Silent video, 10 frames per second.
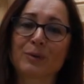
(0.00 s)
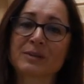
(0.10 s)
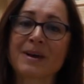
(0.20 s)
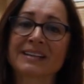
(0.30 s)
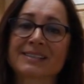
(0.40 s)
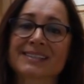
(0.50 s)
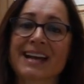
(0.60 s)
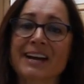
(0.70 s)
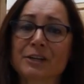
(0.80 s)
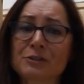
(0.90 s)
with my
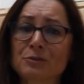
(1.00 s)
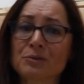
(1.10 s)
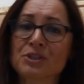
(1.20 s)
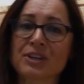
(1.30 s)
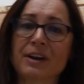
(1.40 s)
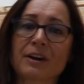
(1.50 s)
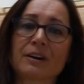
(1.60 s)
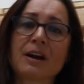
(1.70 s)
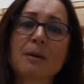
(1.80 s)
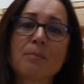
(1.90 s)
desire to
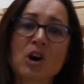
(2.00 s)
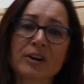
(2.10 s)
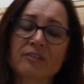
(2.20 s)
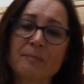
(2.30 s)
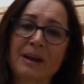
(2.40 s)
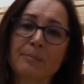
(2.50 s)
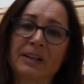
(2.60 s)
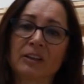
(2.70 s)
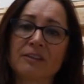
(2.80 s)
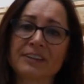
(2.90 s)
share part of my
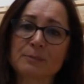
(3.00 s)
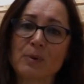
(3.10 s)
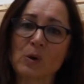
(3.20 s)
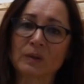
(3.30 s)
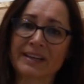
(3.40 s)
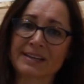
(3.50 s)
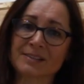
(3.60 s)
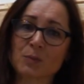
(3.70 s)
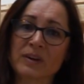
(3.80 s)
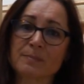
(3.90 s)
beloved
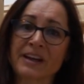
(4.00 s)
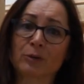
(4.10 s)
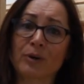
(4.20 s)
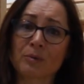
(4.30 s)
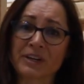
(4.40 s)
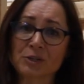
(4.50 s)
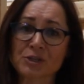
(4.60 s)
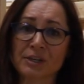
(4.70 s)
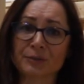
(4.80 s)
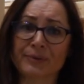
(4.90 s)
Poland with my growing
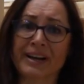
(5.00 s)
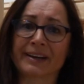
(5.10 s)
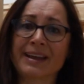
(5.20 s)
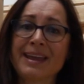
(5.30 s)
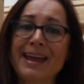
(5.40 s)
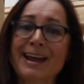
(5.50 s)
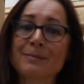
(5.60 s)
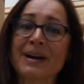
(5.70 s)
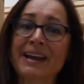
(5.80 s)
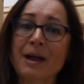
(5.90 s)
children
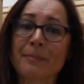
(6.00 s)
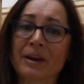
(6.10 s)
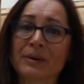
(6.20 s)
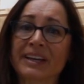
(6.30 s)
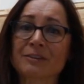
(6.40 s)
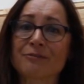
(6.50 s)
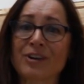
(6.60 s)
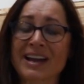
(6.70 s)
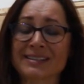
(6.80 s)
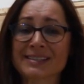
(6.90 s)
and my American
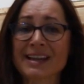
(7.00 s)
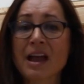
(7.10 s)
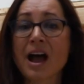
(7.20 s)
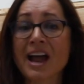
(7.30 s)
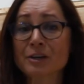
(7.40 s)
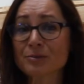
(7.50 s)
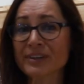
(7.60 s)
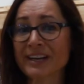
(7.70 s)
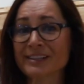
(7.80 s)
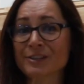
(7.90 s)
friends, I
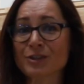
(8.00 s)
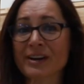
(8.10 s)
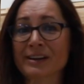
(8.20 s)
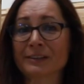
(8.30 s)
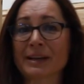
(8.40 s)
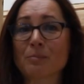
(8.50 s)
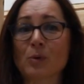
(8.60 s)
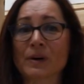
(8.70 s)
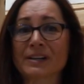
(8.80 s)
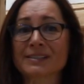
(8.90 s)
created Janelle
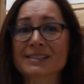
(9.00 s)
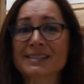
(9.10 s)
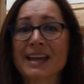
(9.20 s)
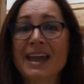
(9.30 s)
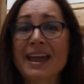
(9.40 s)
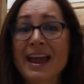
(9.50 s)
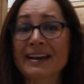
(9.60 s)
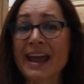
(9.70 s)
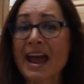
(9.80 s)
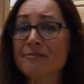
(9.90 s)
Imports.
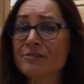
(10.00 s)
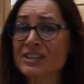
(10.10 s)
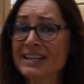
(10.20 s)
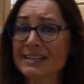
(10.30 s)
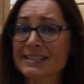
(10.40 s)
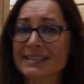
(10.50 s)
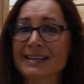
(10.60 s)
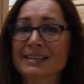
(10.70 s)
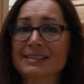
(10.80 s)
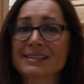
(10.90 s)
And every day
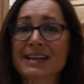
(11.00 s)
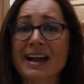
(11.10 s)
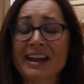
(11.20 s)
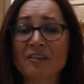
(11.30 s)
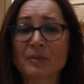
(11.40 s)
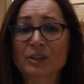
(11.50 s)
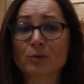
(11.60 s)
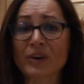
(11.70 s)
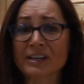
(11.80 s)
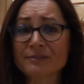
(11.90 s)
since, I have been
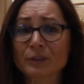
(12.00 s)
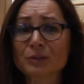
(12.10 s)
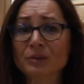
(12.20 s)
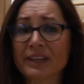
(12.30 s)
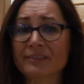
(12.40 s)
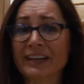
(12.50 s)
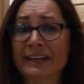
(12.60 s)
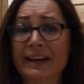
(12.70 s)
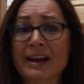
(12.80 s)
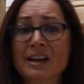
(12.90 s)
grateful to live
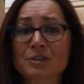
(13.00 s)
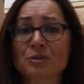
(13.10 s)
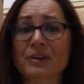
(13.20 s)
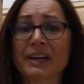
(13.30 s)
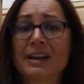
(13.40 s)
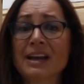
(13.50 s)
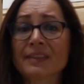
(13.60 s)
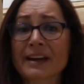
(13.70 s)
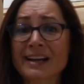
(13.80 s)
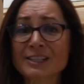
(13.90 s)
in a country
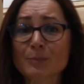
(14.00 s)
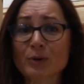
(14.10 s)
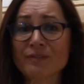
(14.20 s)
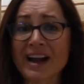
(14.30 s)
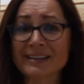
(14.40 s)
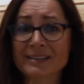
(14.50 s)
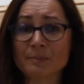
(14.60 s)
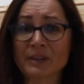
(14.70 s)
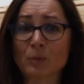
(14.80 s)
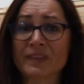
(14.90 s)
that has provided
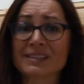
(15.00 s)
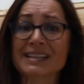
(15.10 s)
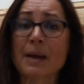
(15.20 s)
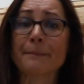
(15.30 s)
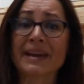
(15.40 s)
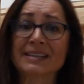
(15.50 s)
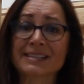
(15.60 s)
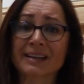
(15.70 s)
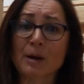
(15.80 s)
me with this amazing